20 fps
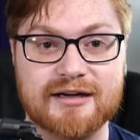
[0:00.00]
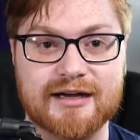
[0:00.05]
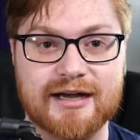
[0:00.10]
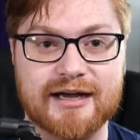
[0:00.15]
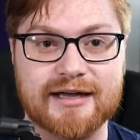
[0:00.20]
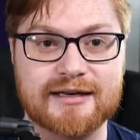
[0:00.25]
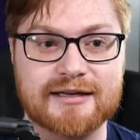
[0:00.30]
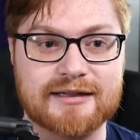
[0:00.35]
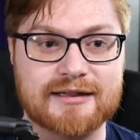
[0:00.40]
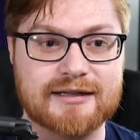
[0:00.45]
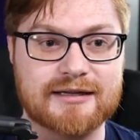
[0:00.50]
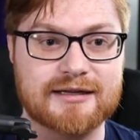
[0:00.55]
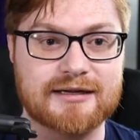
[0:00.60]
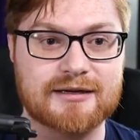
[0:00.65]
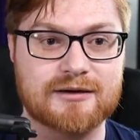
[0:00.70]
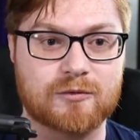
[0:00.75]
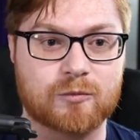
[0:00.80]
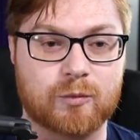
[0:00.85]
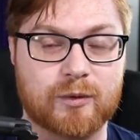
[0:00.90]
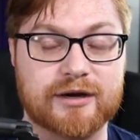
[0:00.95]
And
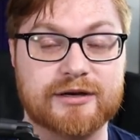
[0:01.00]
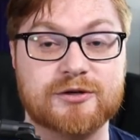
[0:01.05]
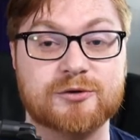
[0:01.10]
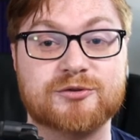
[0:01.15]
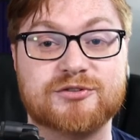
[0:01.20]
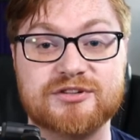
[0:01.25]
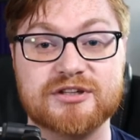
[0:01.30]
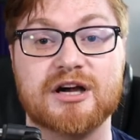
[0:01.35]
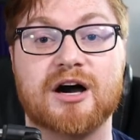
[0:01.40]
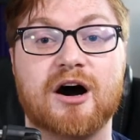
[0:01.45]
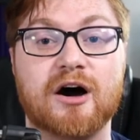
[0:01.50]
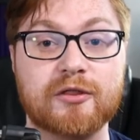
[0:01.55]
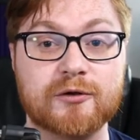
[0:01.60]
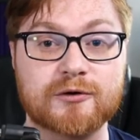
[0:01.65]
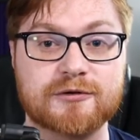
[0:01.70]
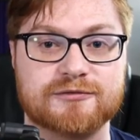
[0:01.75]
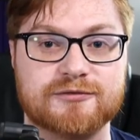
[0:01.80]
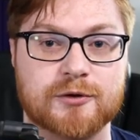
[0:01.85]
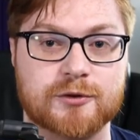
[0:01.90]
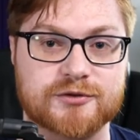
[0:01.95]
when you see
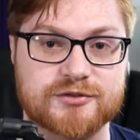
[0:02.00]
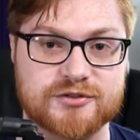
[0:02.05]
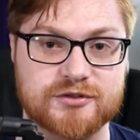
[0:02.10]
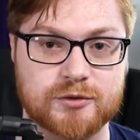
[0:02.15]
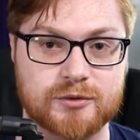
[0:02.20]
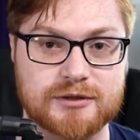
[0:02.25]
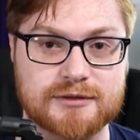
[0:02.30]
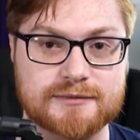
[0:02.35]
other folks do it,